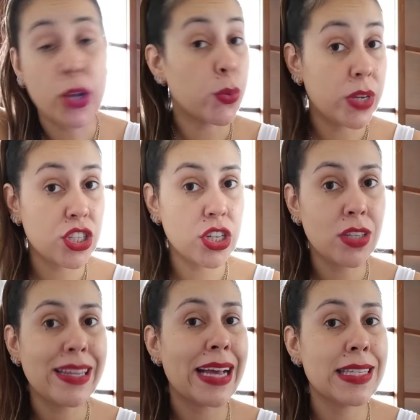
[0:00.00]
the original
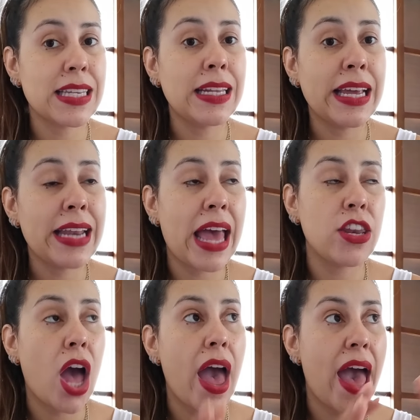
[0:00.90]
Nexalyn and
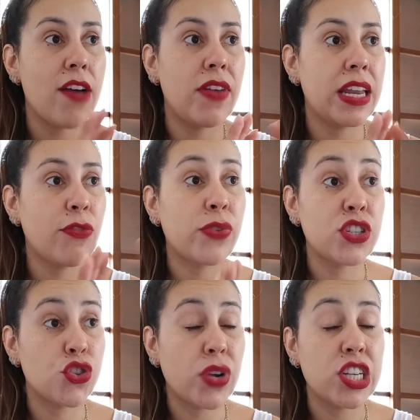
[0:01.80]
not have any
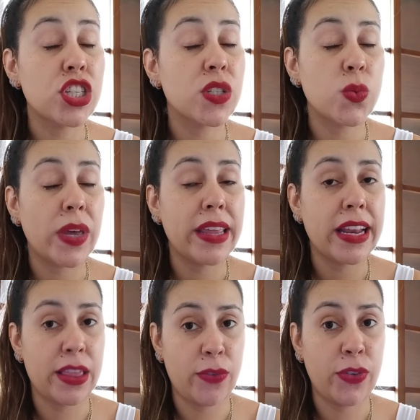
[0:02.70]
frustrations with it
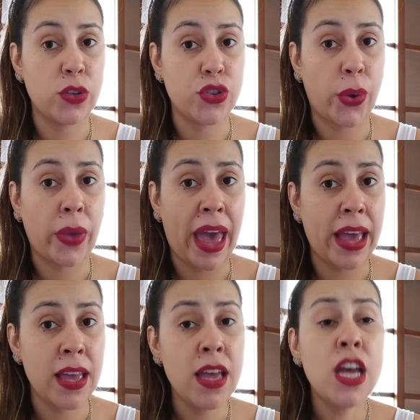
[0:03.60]
in the future,
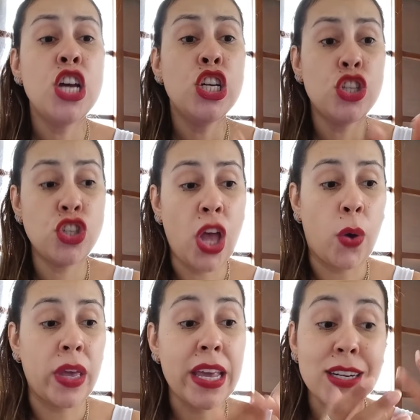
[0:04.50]
okay?
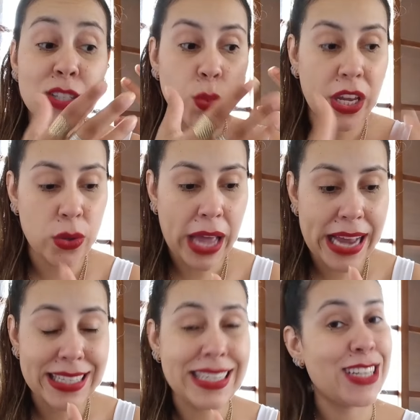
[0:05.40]
So here's what you
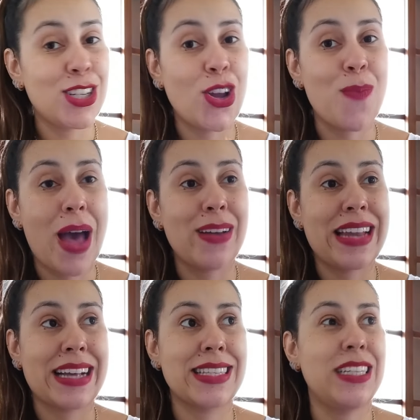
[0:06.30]
guys need to know about
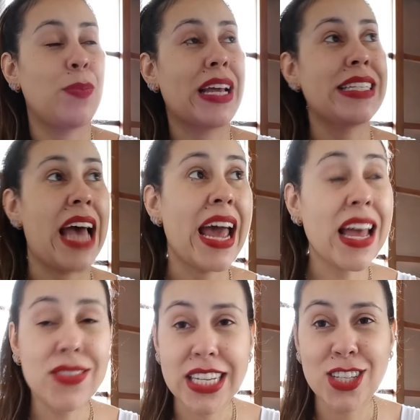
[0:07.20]
Nexalyn, because I
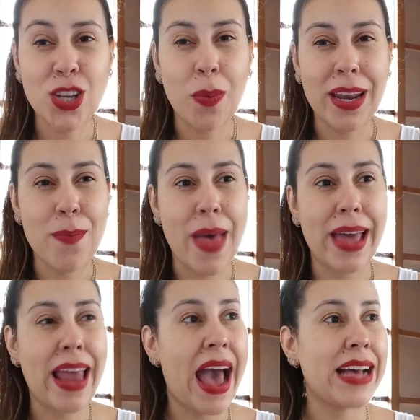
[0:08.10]
have seen so many
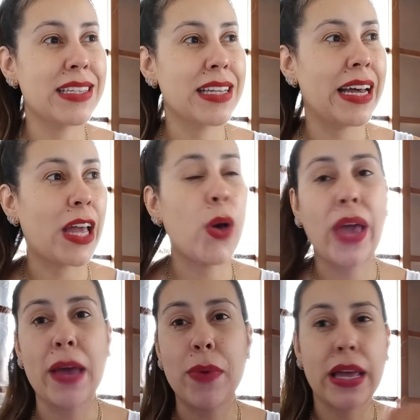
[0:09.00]
men ask like,
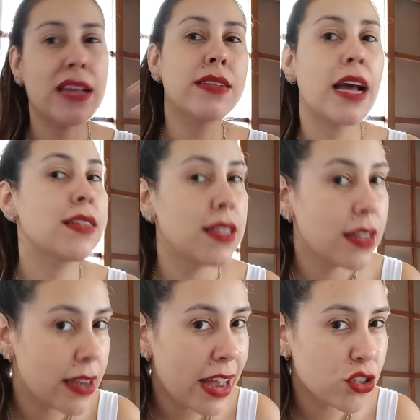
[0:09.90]
okay, but is
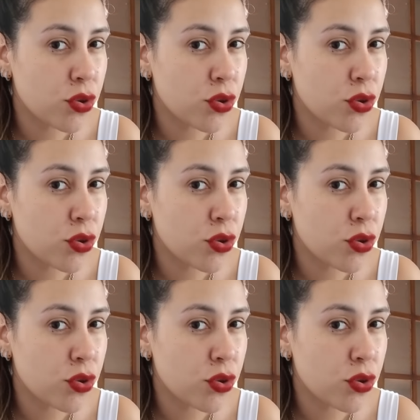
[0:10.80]
Nexalyn